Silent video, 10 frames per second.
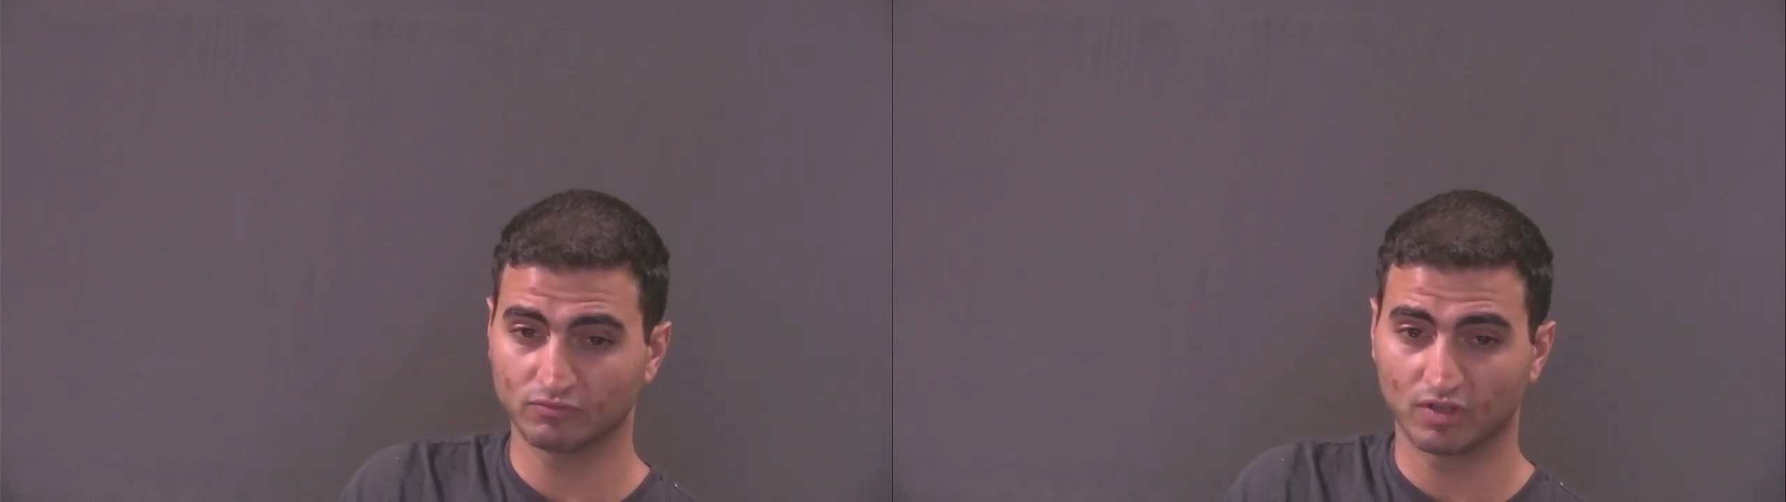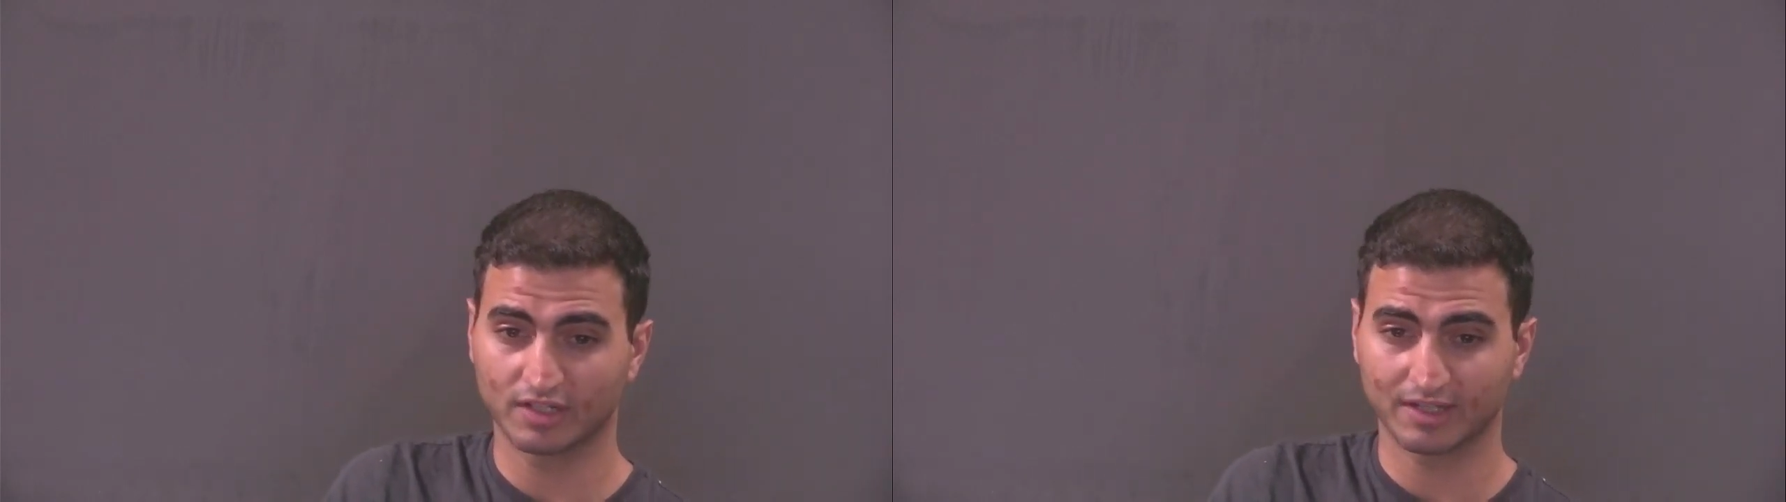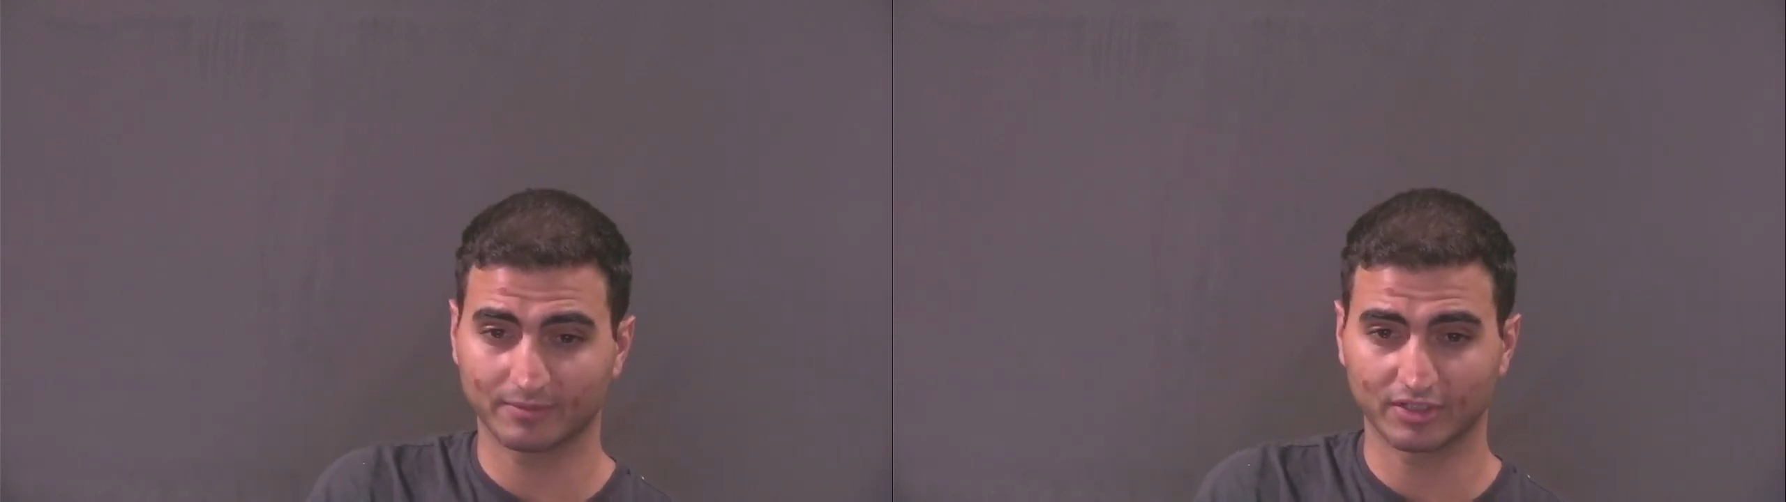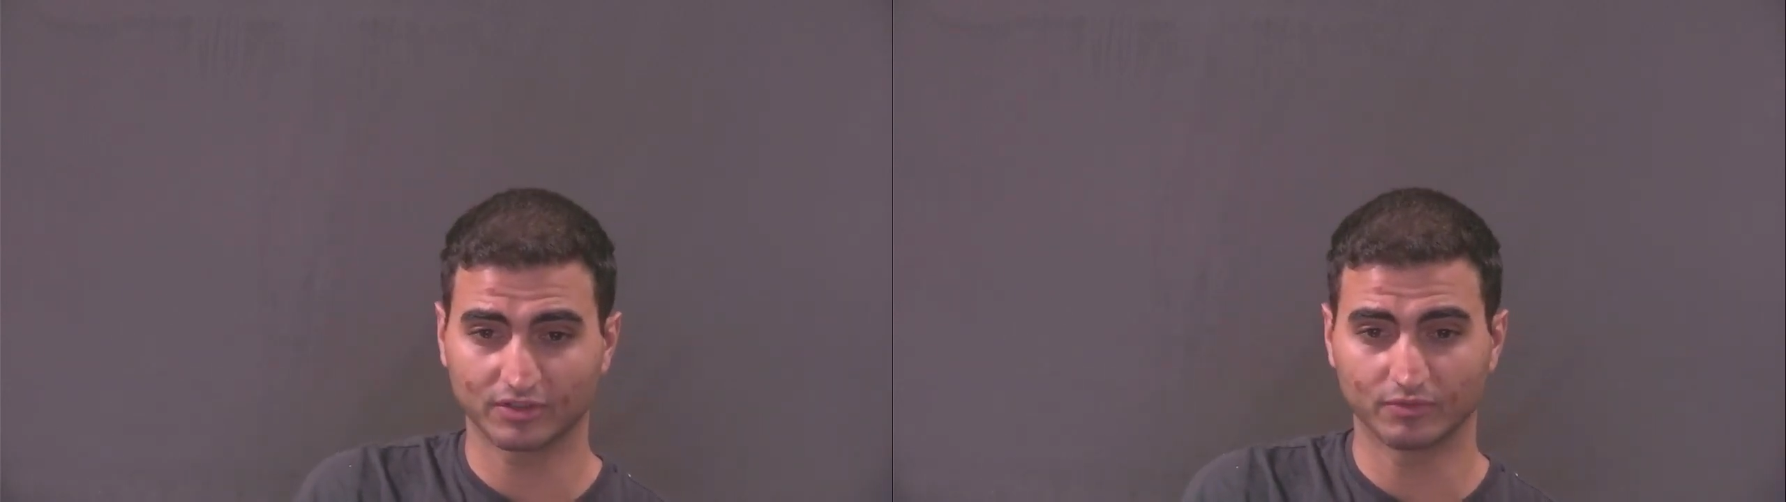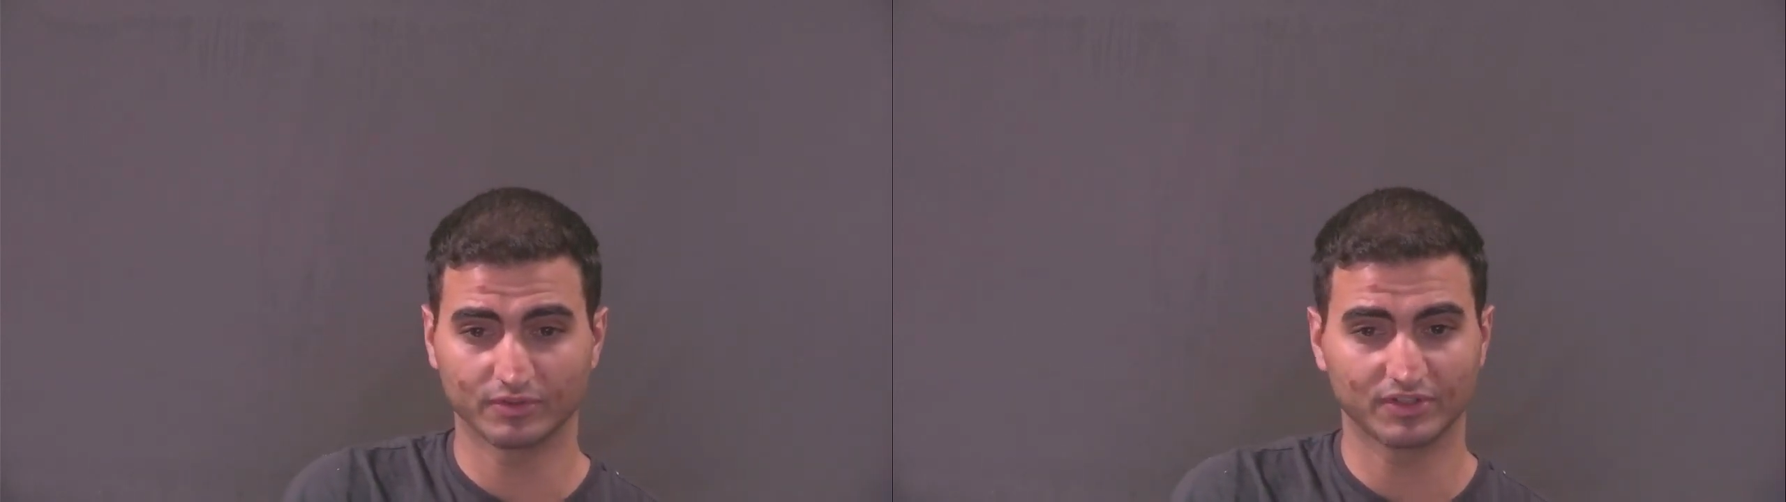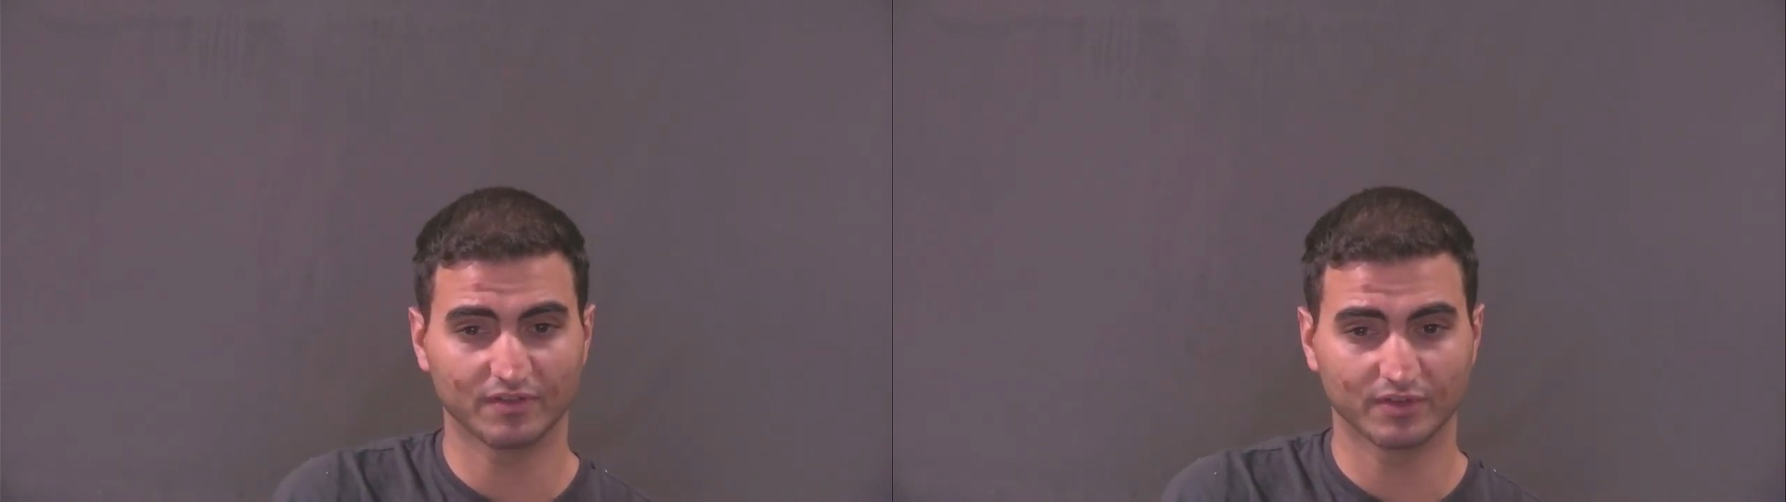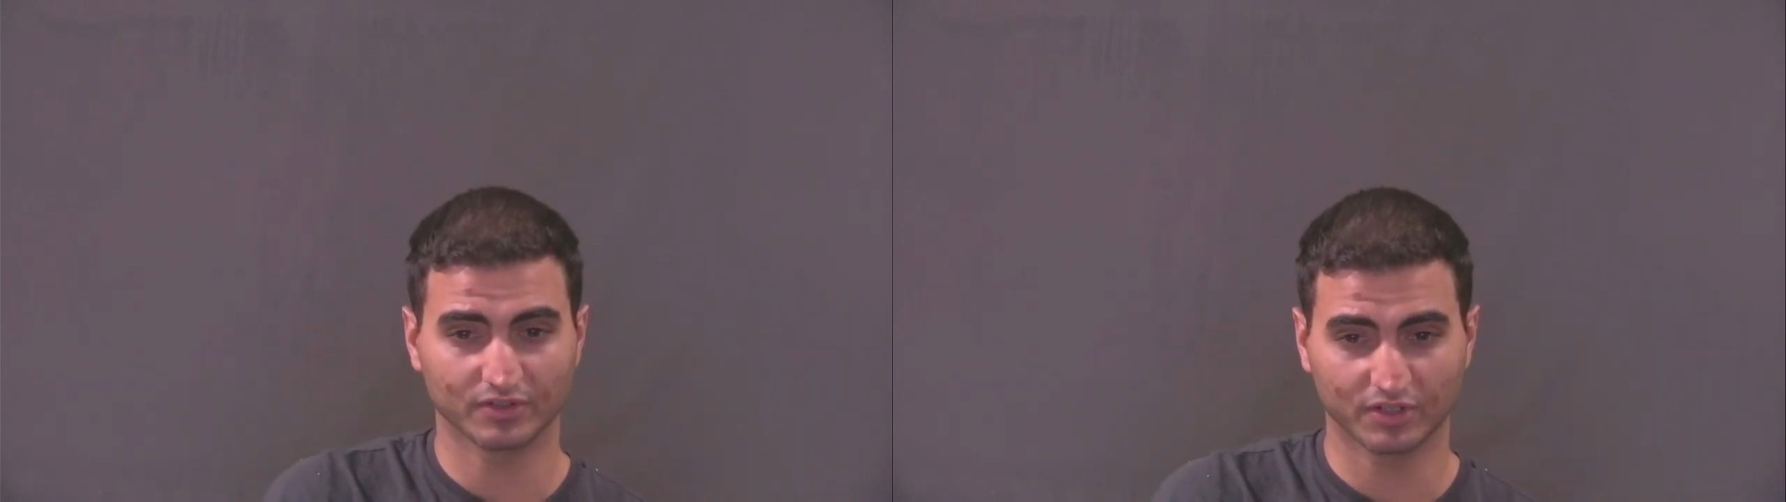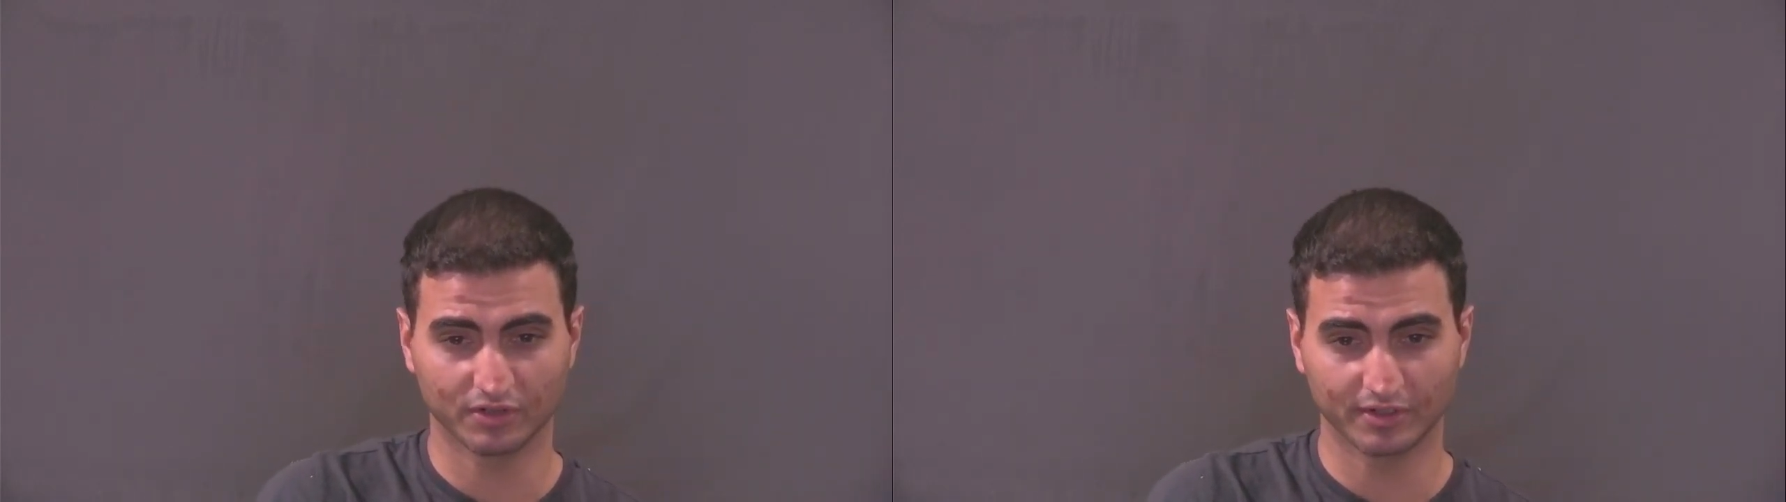attempting to receive their security